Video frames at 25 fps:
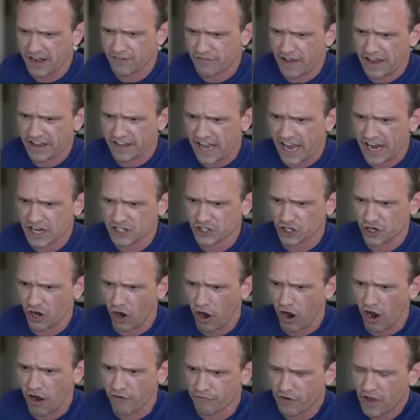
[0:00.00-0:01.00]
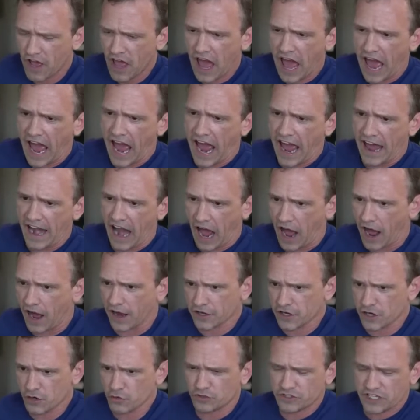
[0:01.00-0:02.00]
vacation off. And
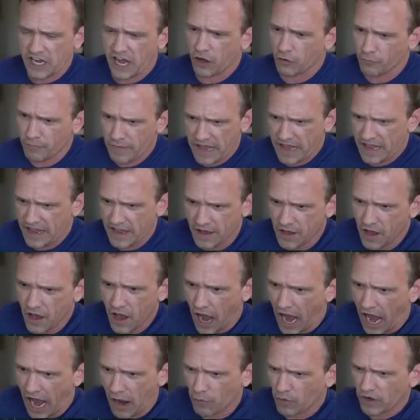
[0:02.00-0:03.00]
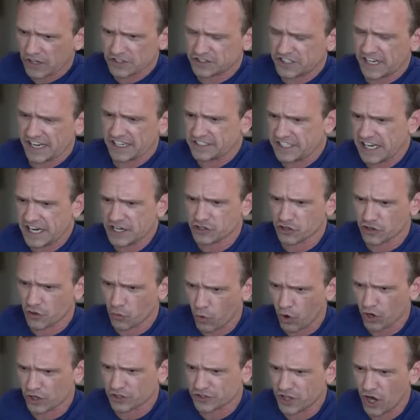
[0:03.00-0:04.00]
you tell me I want to see a teacher that
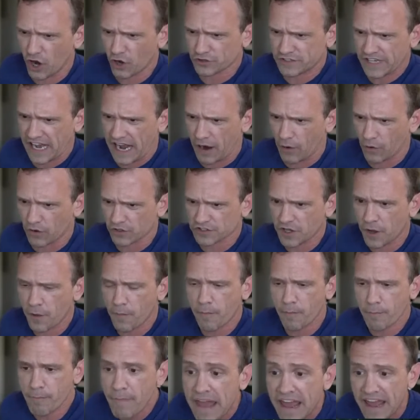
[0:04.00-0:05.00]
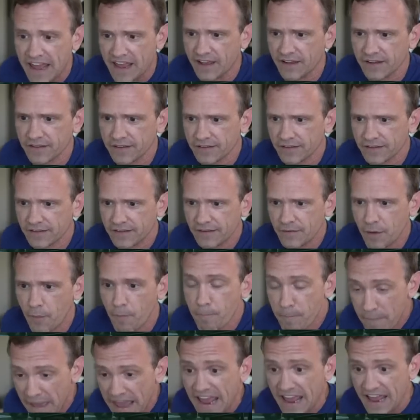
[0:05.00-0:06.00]
works those hours. Me,
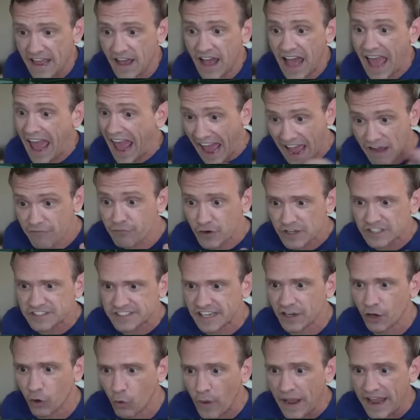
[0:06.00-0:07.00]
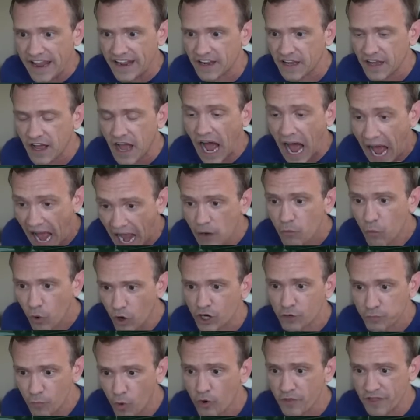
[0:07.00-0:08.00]
every single week, I
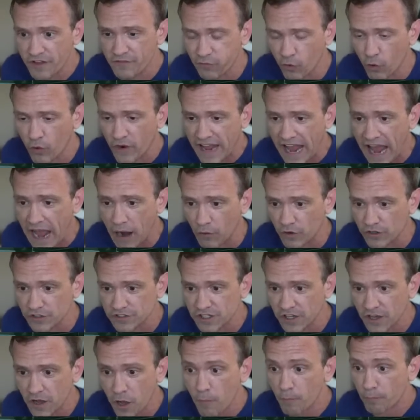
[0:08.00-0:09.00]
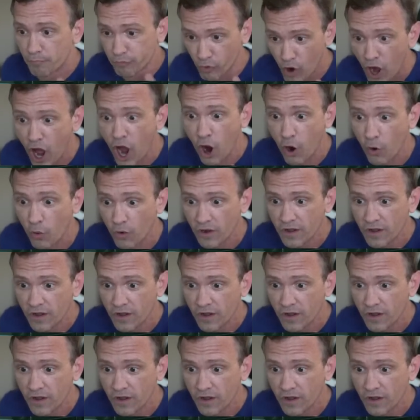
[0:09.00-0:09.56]
work more than 40 hours. Bro,